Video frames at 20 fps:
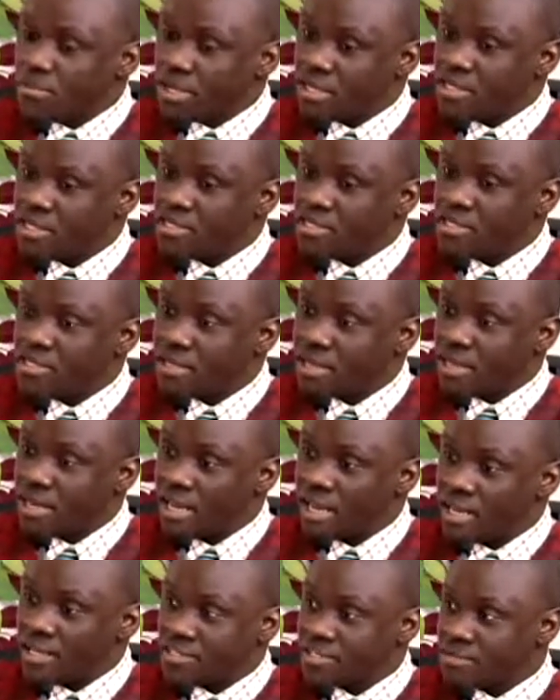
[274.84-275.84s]
But it didn't
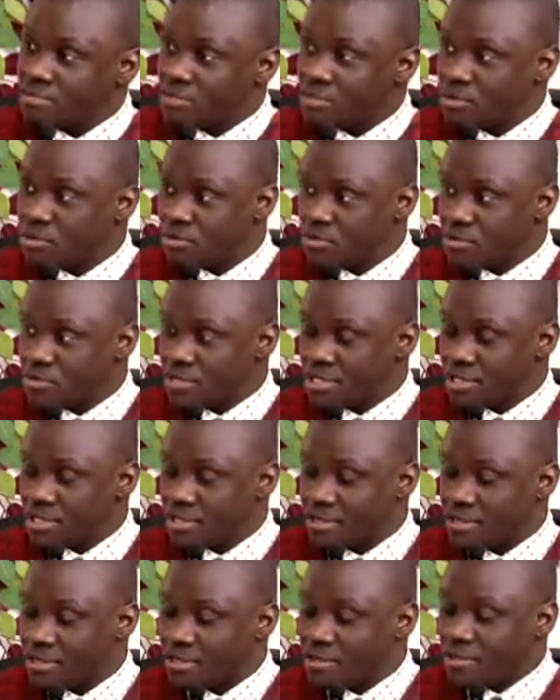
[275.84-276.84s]
last because
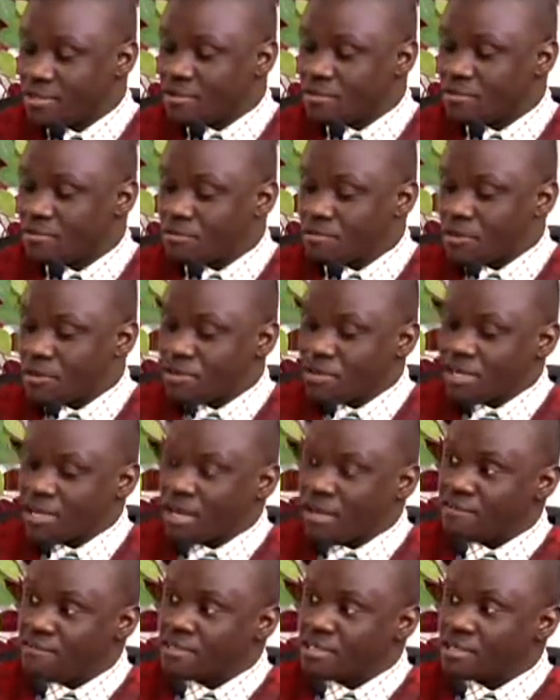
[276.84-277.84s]
we were
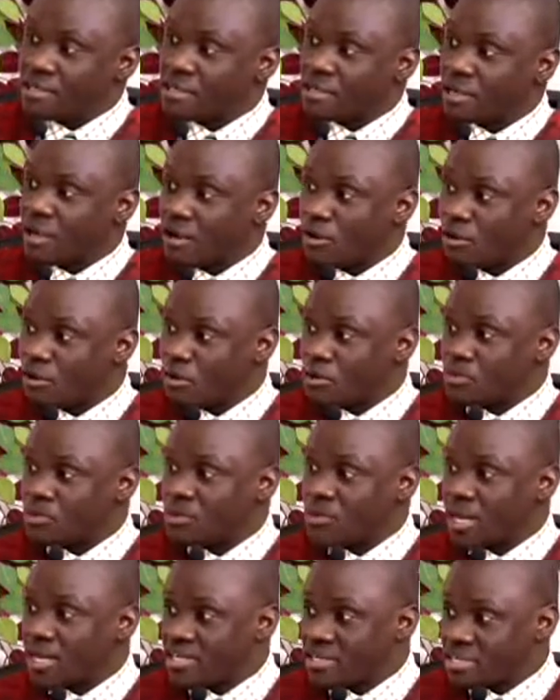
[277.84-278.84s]
having
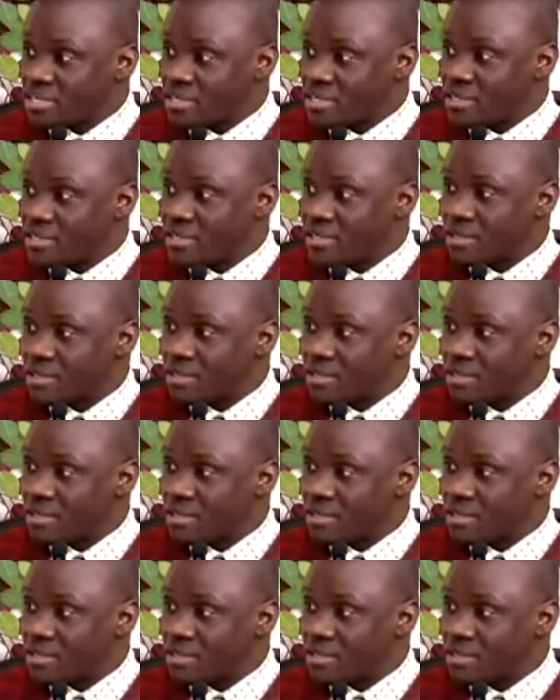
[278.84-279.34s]
contracting,